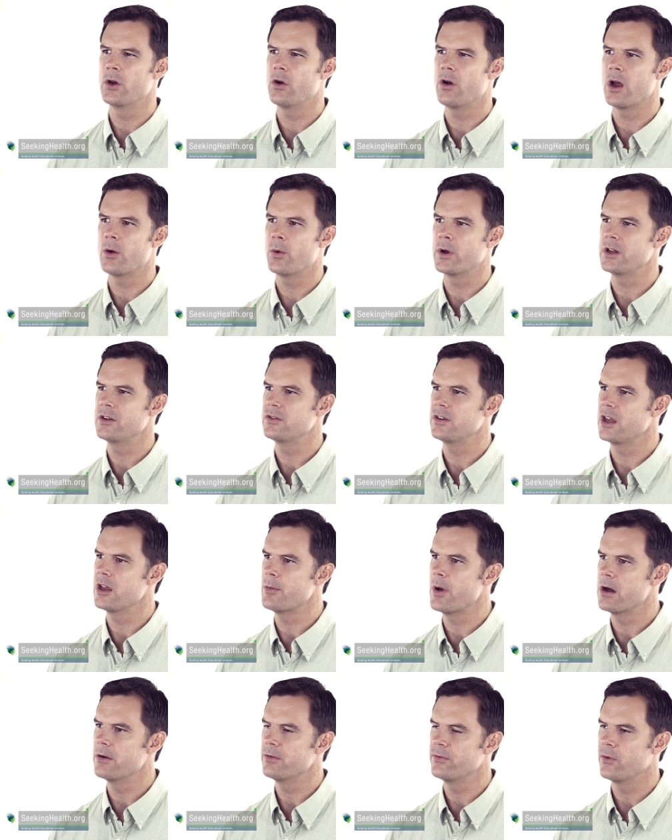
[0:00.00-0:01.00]
know. I want to say
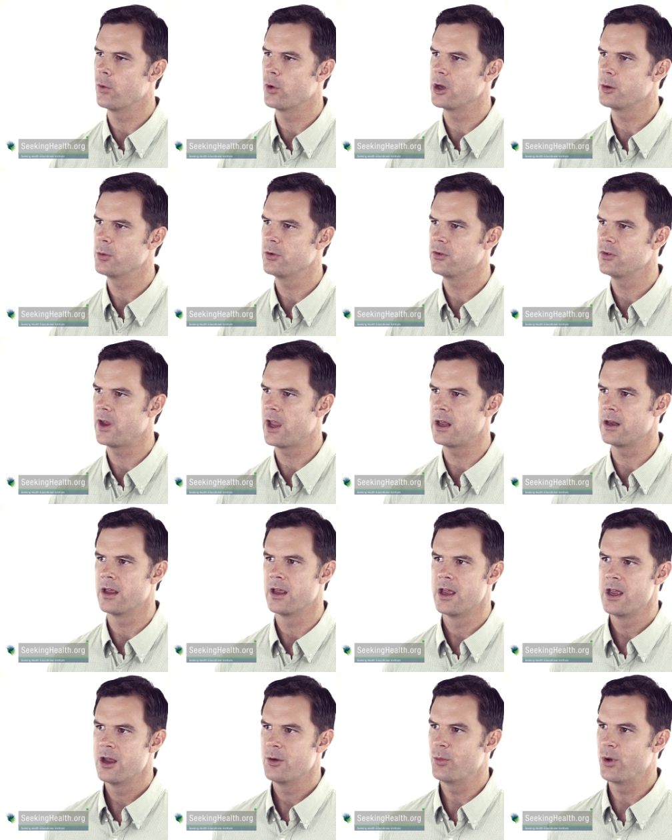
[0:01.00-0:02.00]
about 40%,
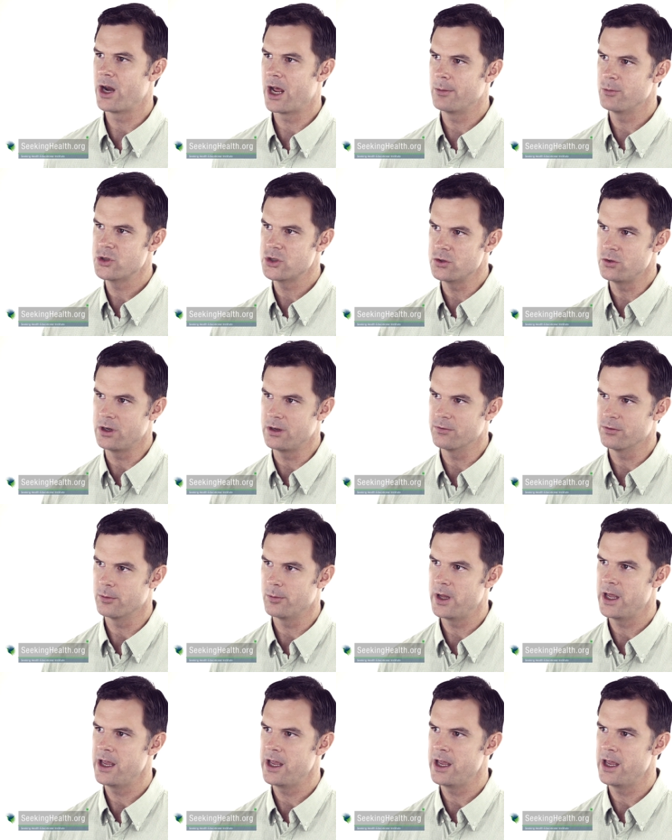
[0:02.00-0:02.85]
but I'm shooting from